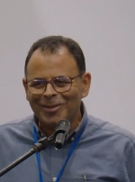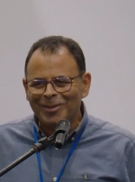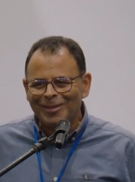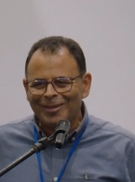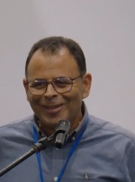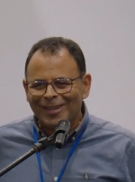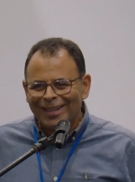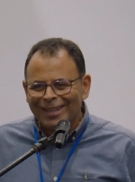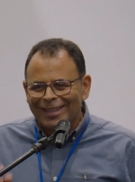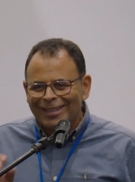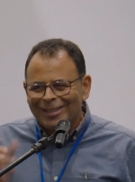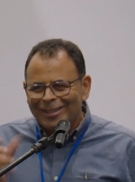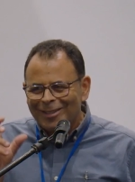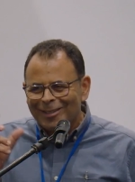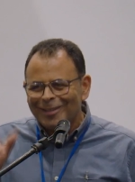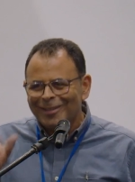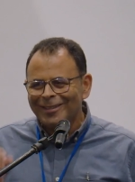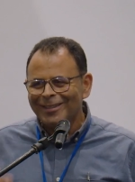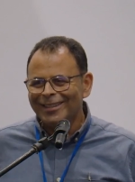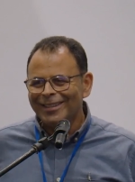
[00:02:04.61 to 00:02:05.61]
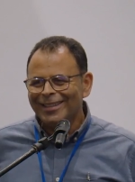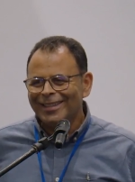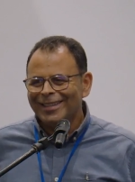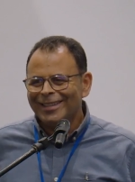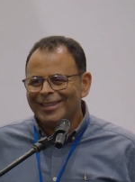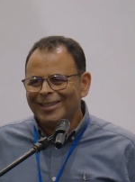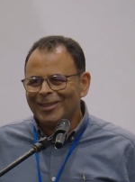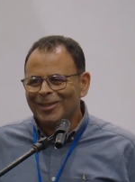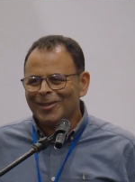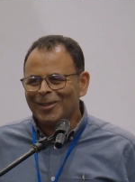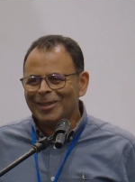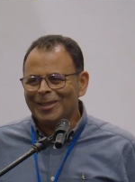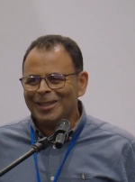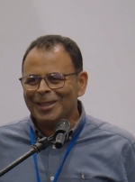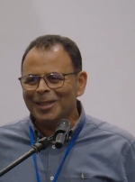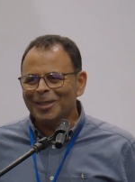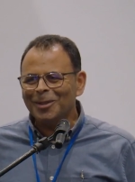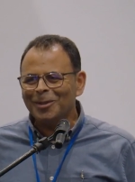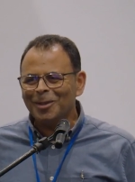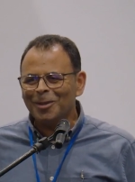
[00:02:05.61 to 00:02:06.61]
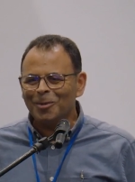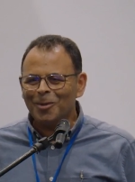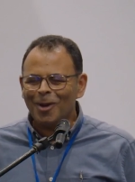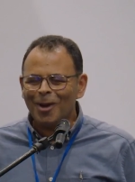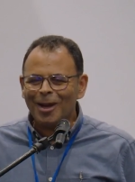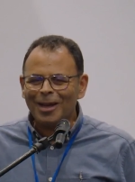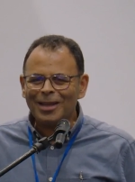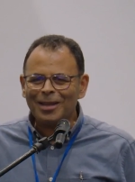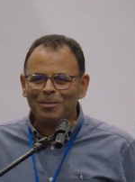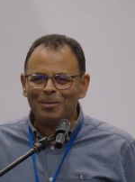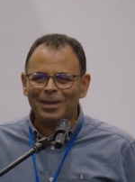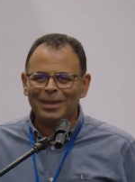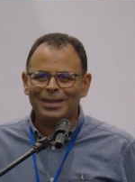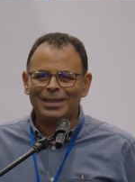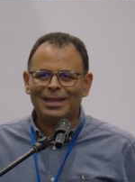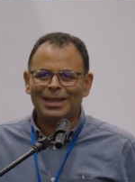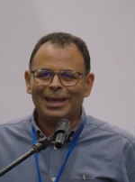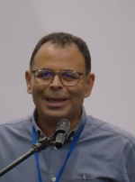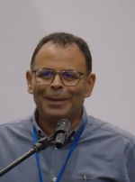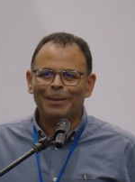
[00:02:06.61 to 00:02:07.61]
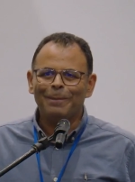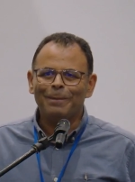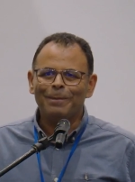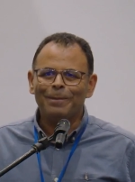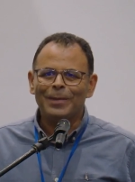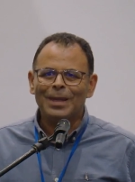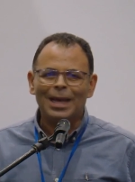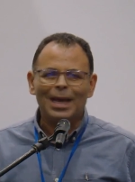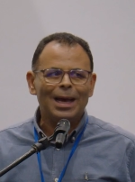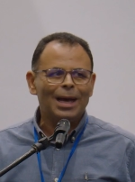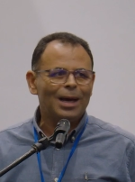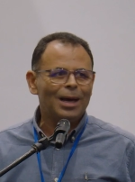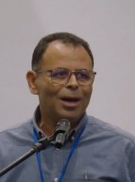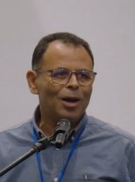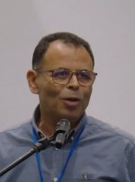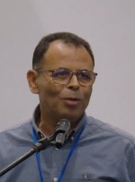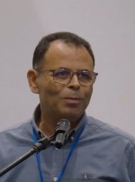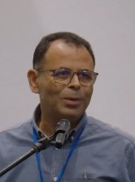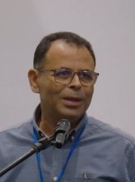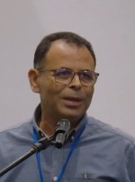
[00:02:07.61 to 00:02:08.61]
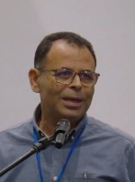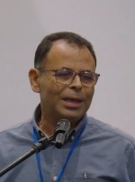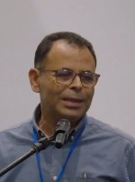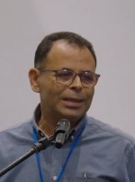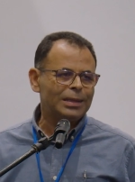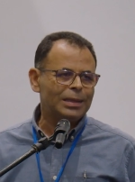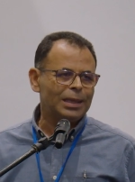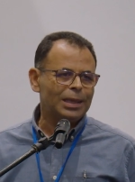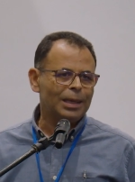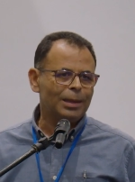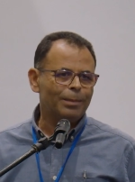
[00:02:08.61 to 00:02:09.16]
We're trying to continue the work, but hoping that